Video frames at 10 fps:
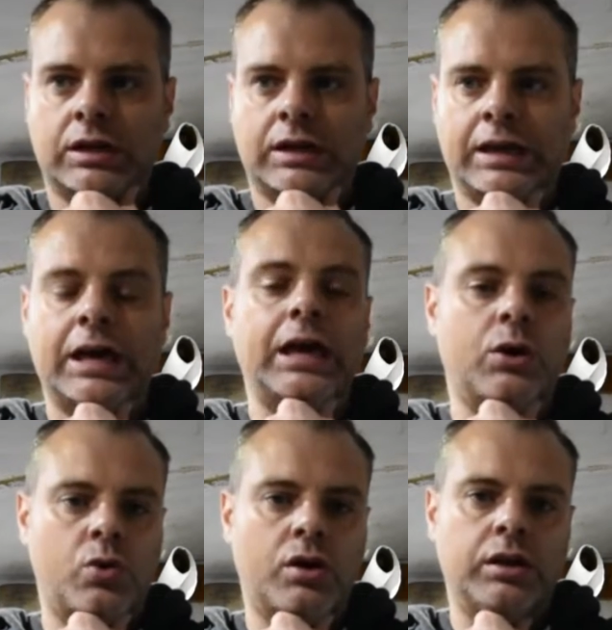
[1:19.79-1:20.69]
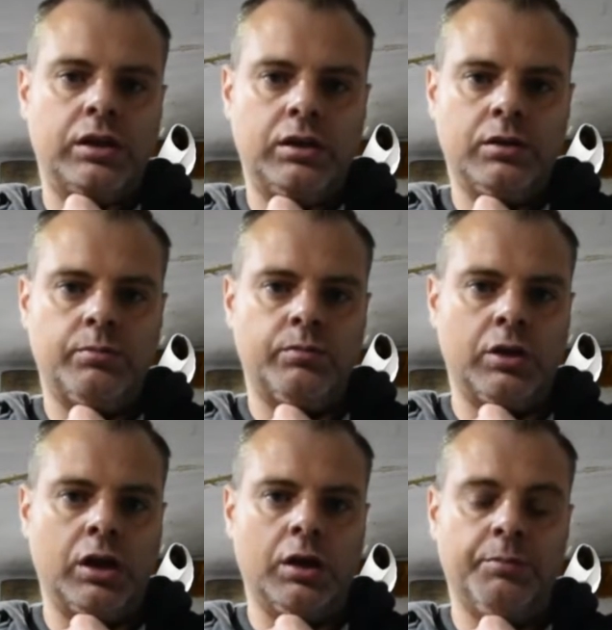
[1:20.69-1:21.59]
how I
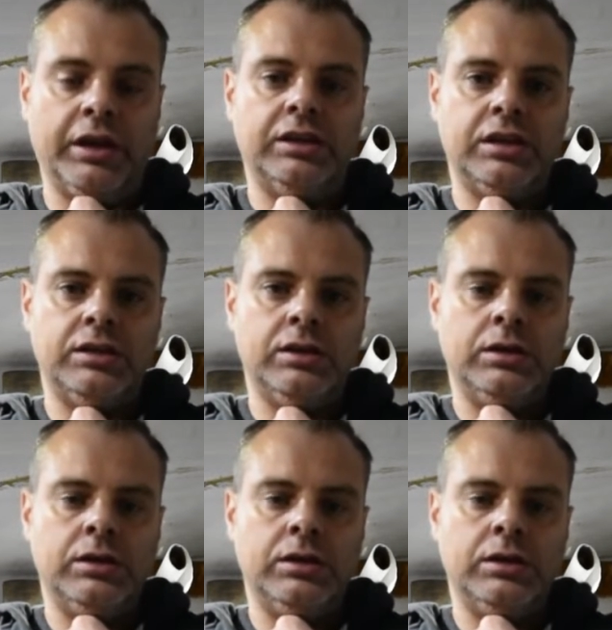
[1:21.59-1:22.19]
uh, make it